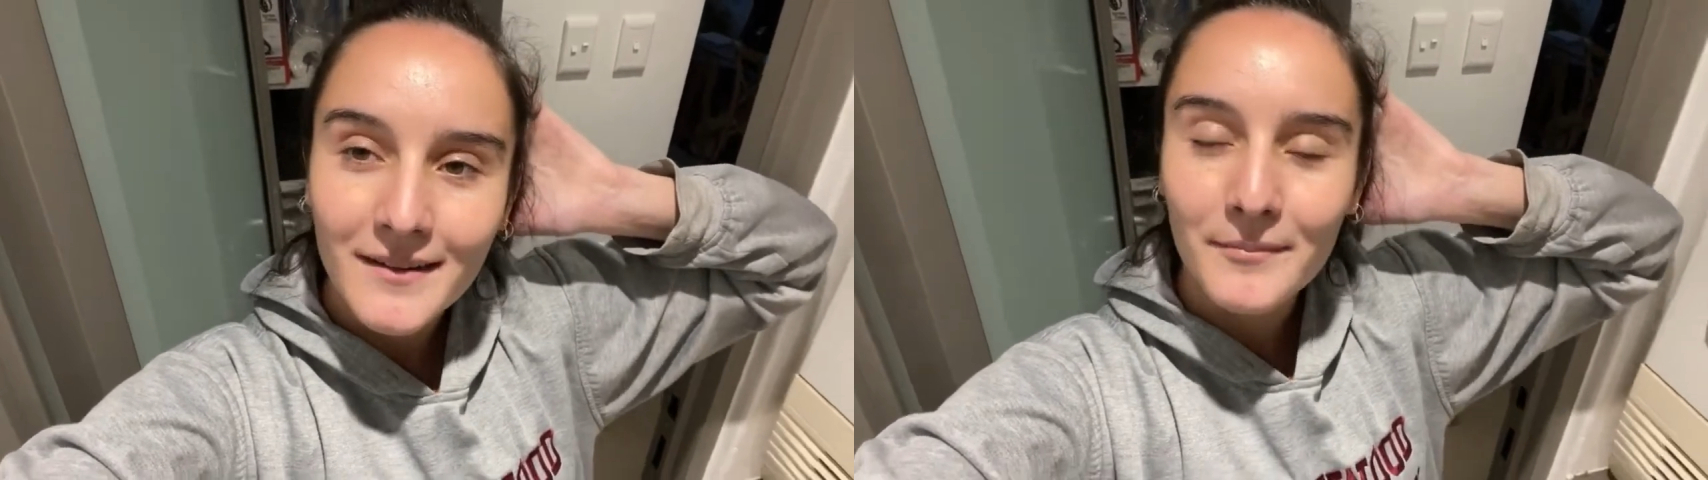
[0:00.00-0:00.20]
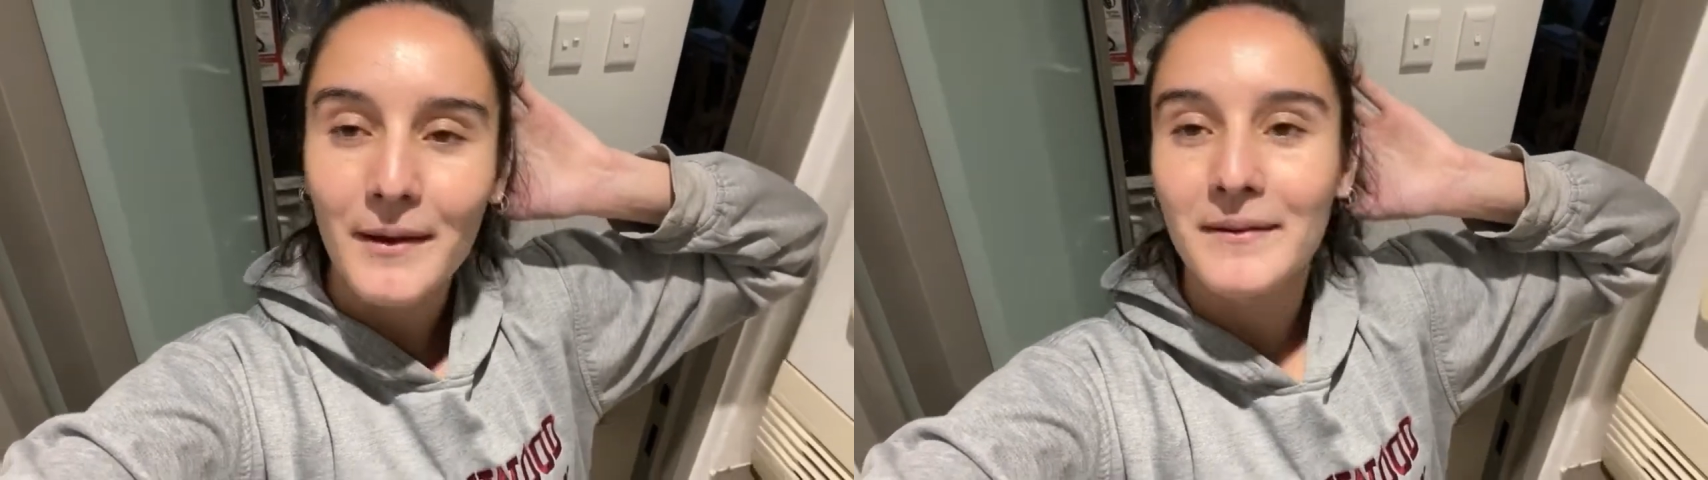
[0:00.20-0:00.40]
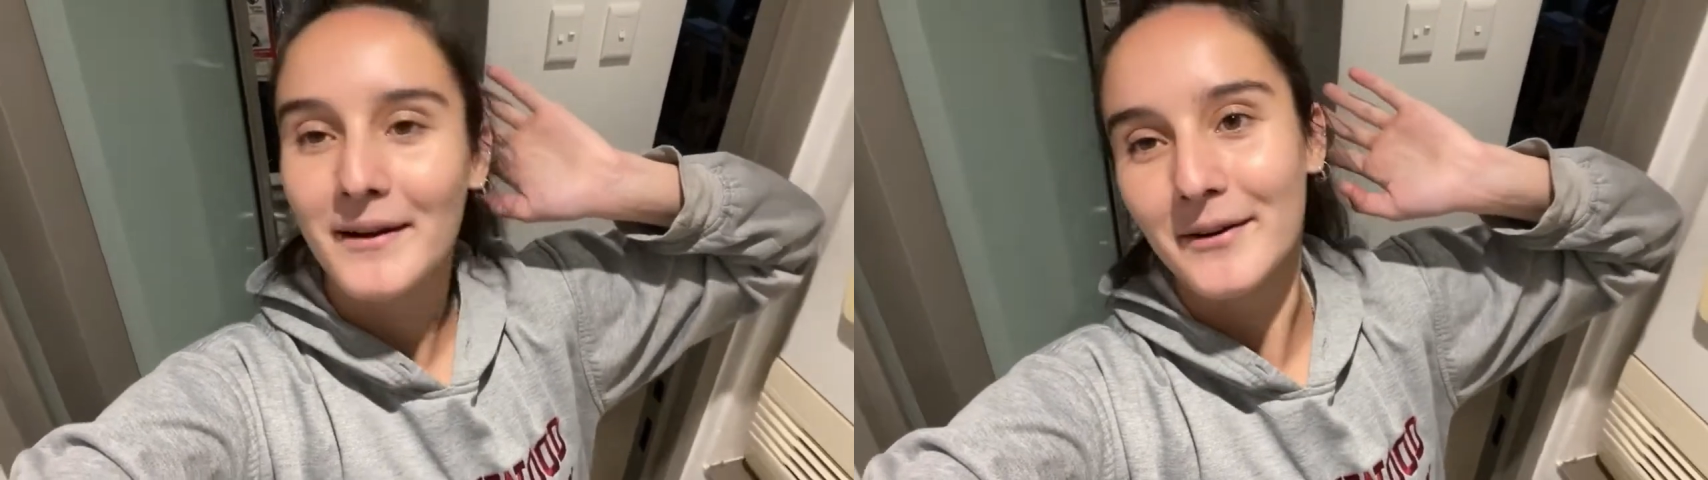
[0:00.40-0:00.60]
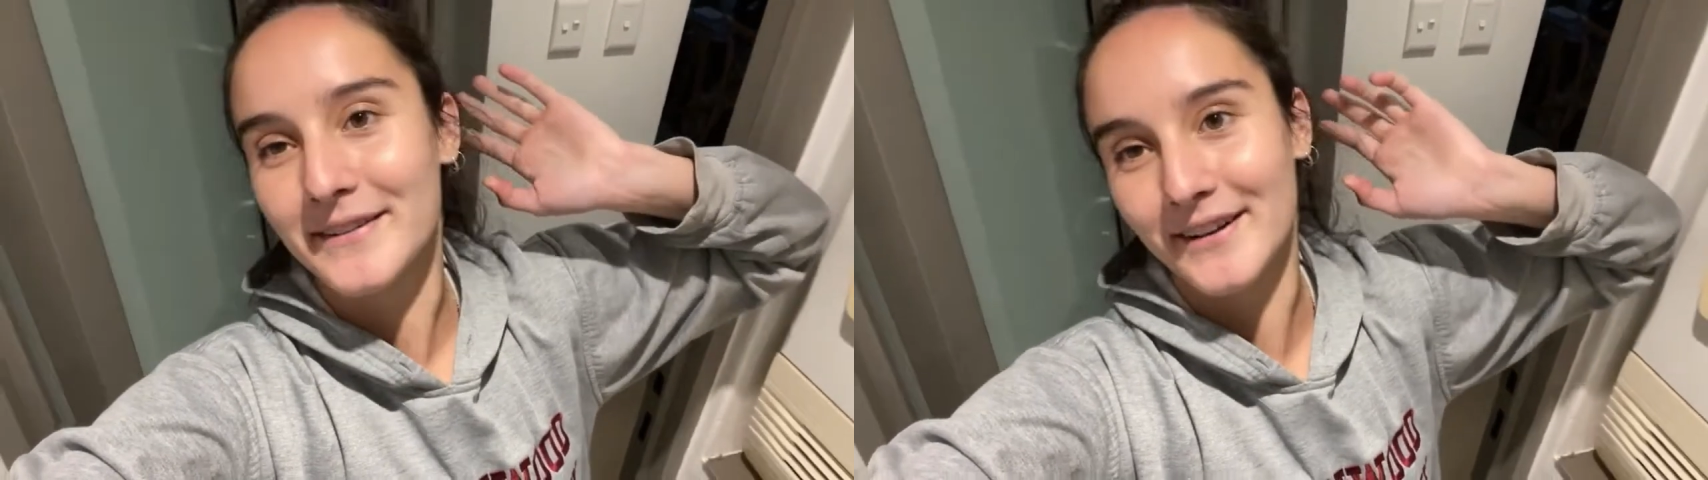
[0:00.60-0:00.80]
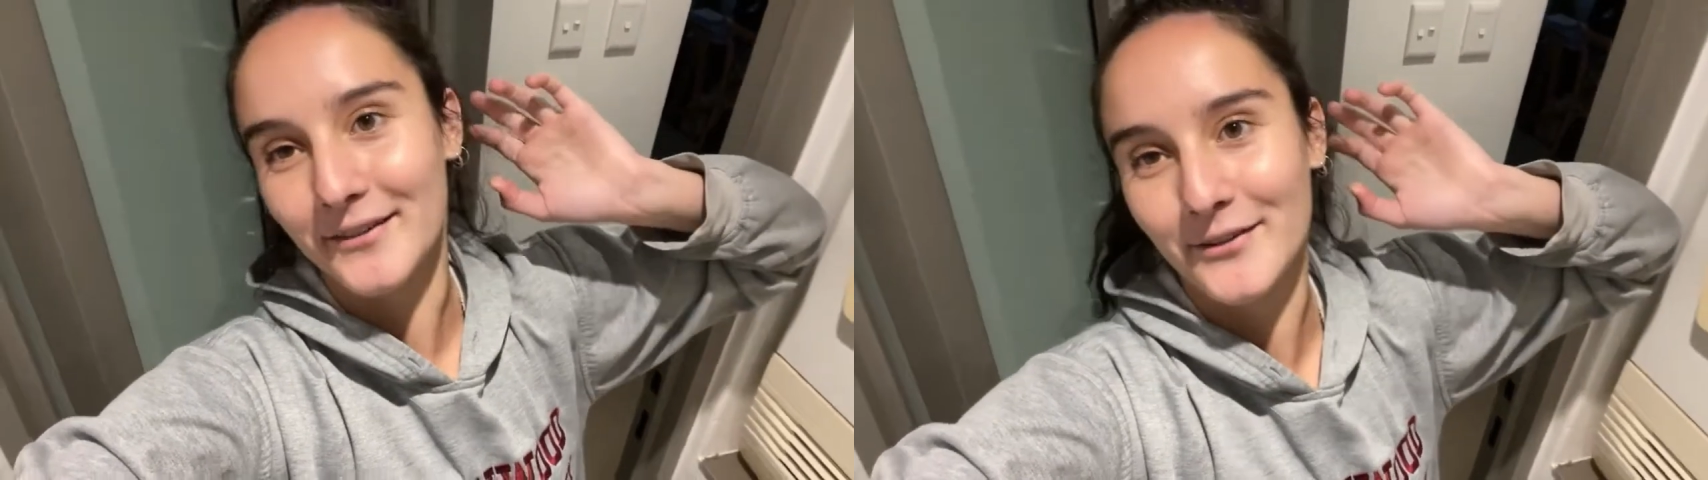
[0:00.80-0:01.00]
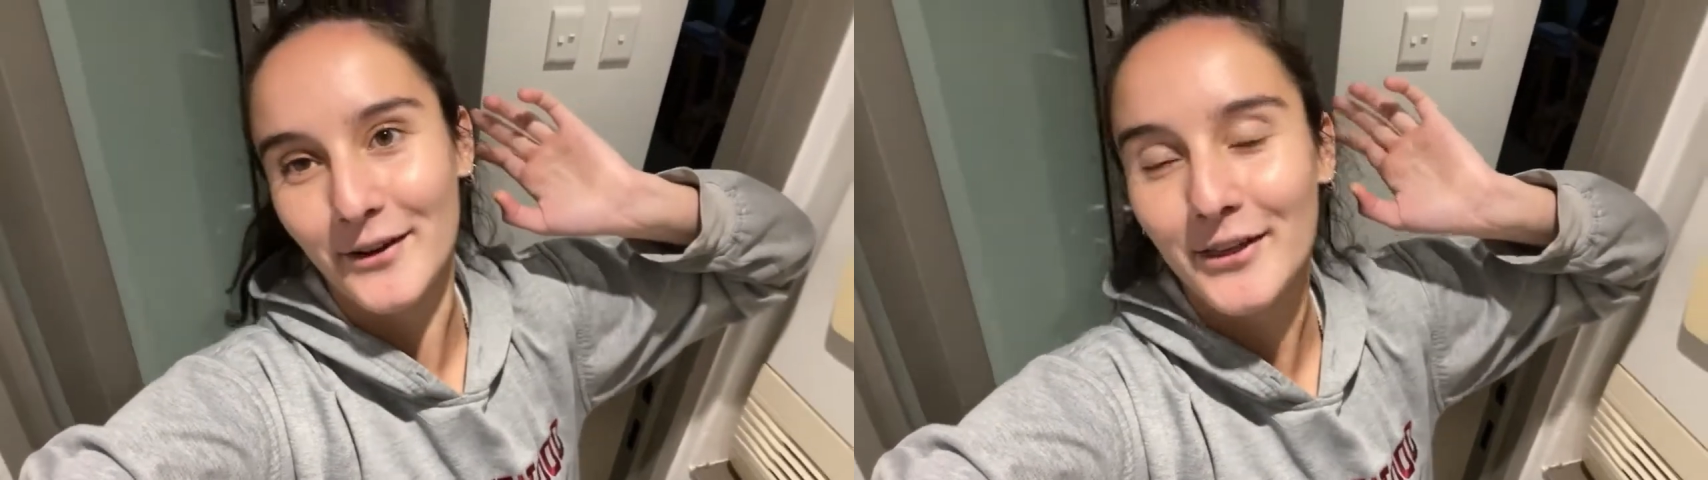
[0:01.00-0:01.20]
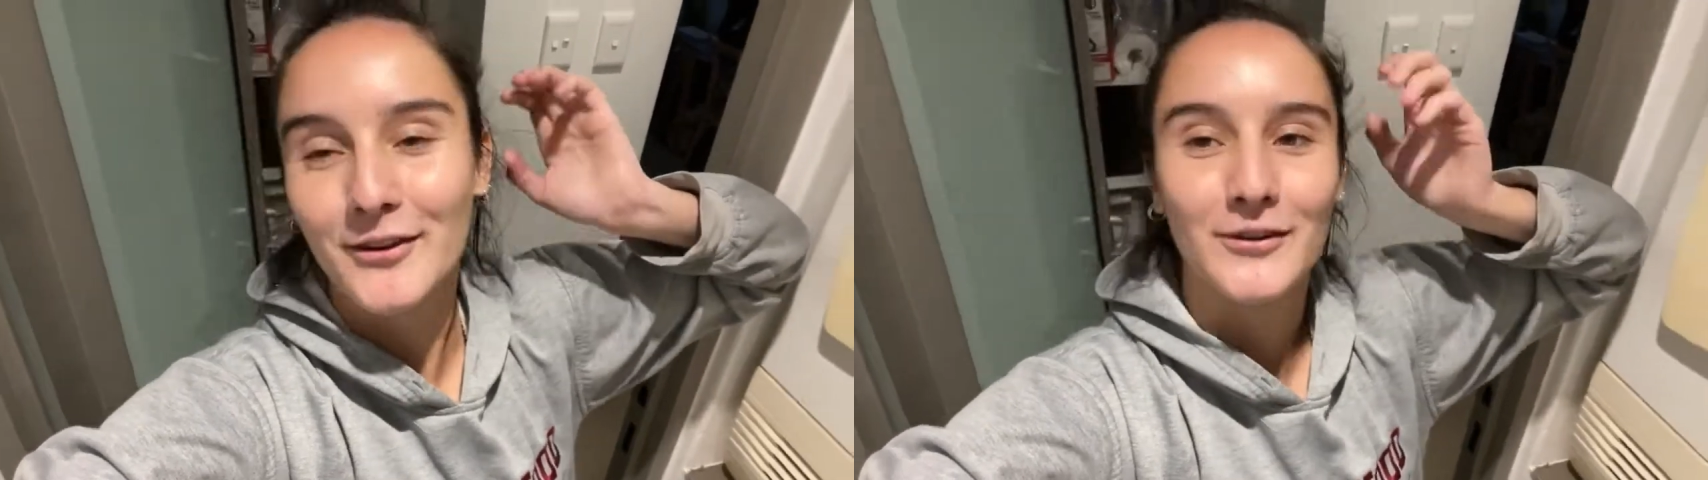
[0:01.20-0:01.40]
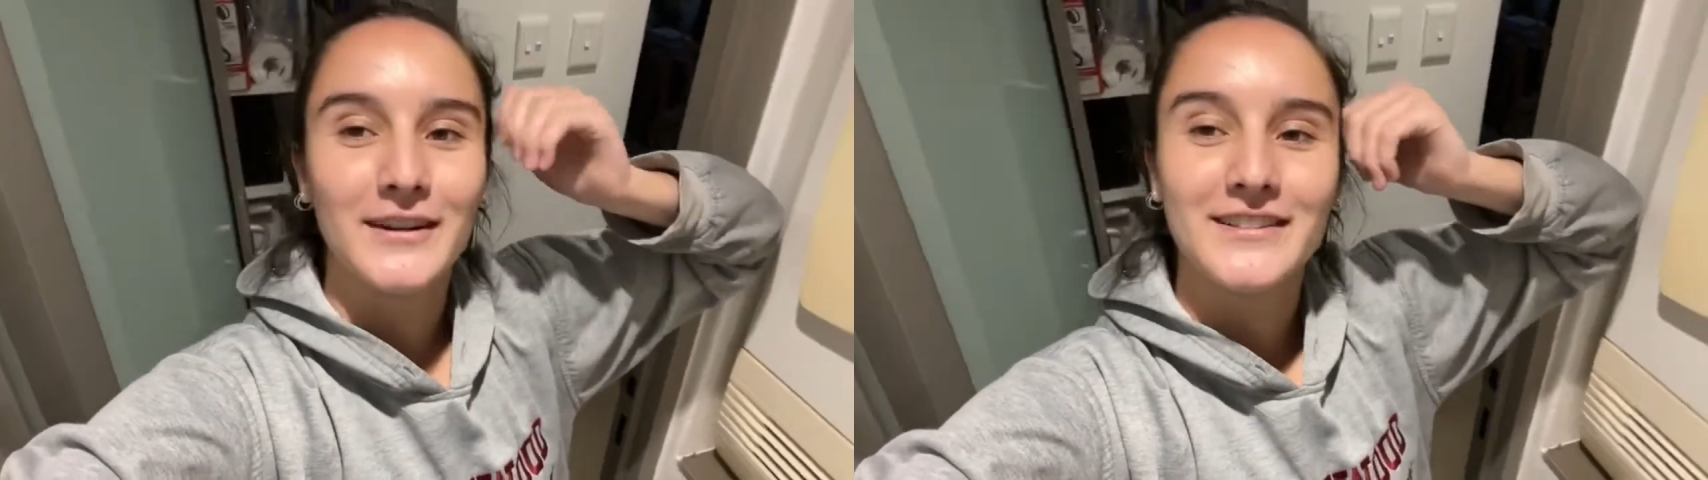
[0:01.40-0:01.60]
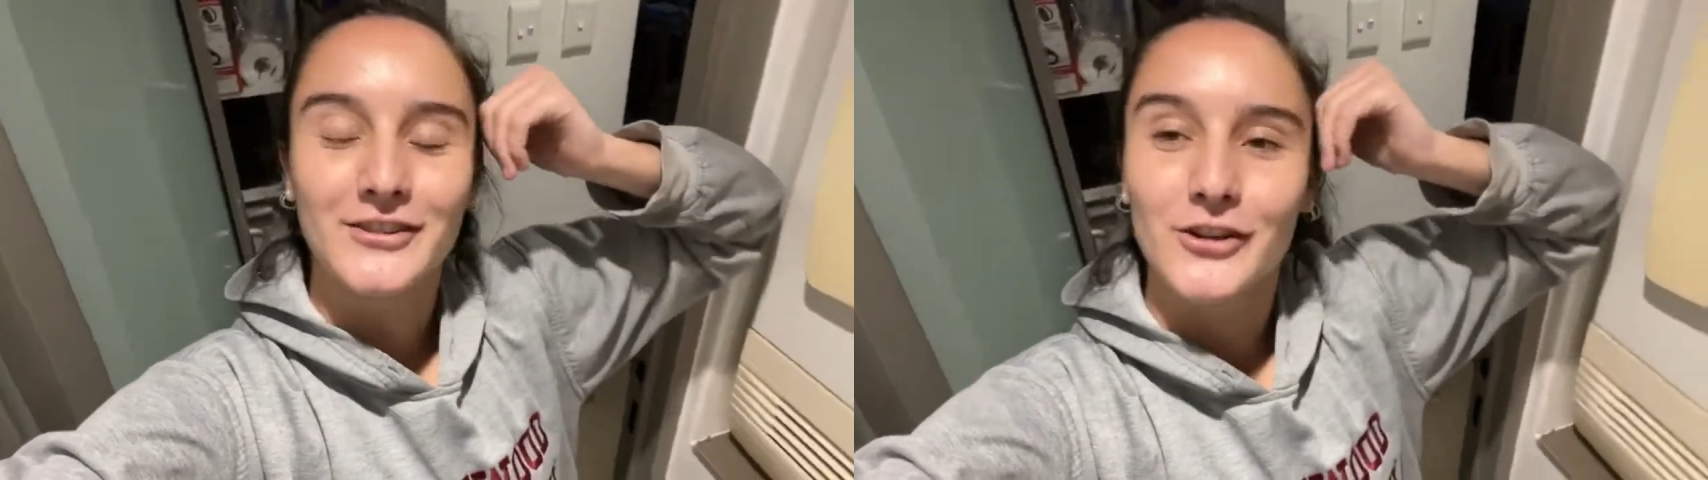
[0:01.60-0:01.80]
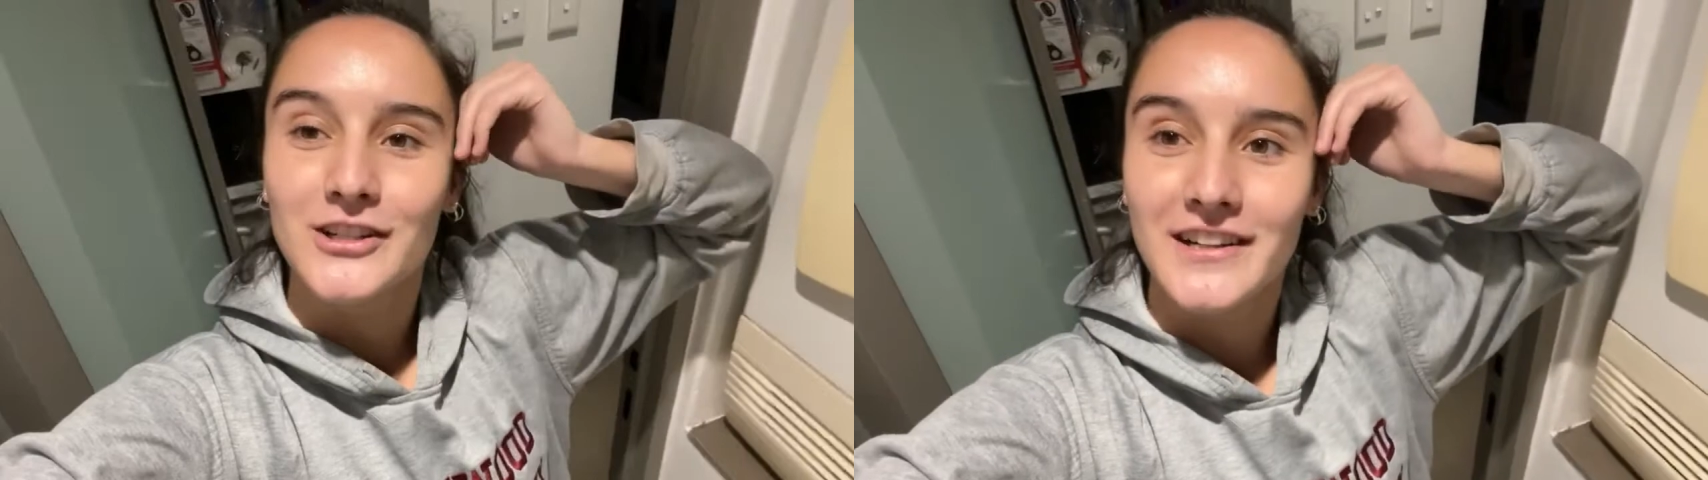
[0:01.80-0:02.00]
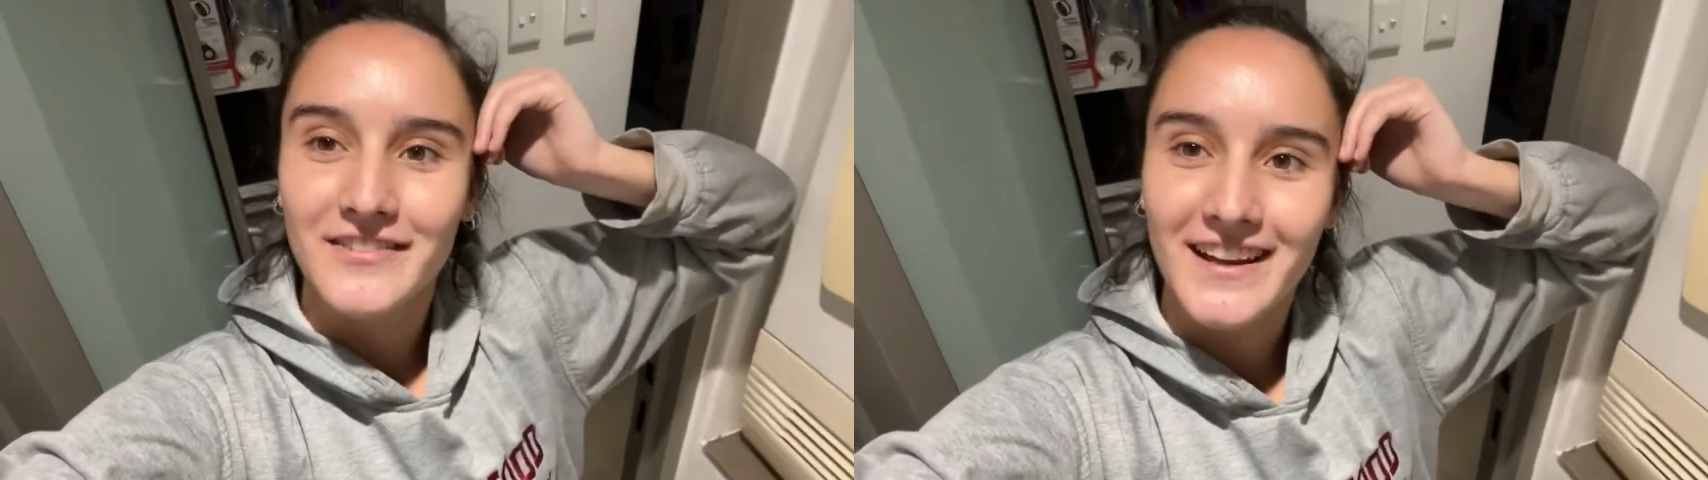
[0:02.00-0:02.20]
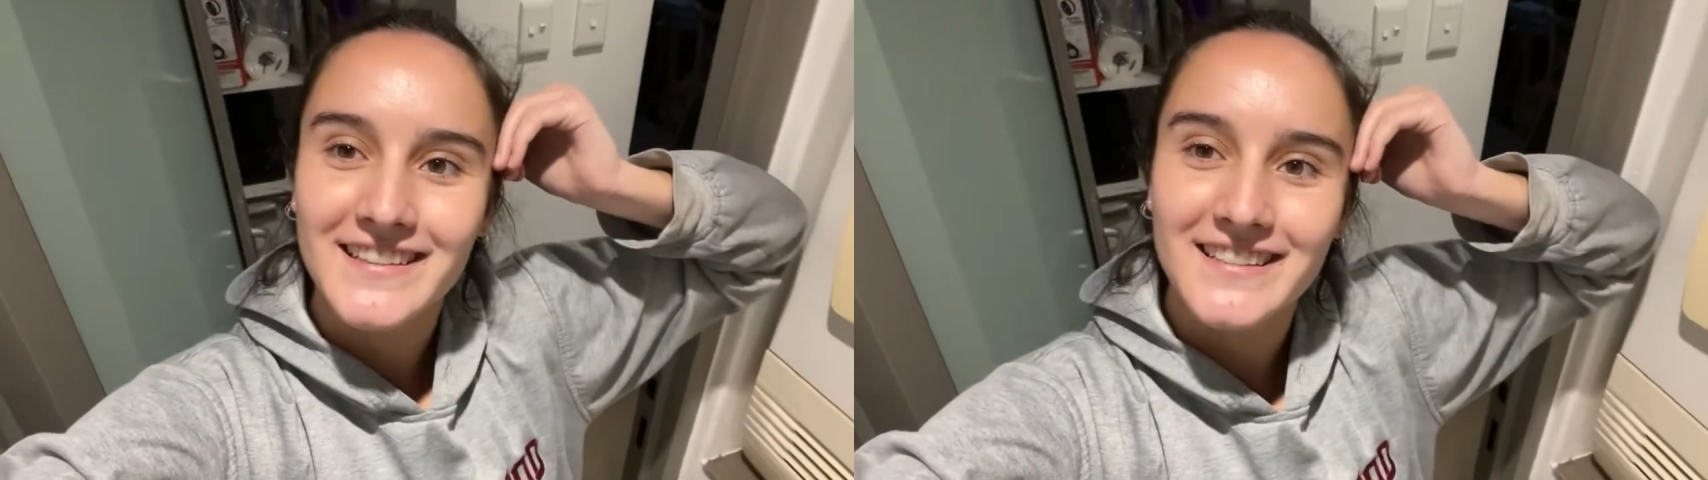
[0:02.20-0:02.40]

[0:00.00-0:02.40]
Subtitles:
maybe I was looking for three social events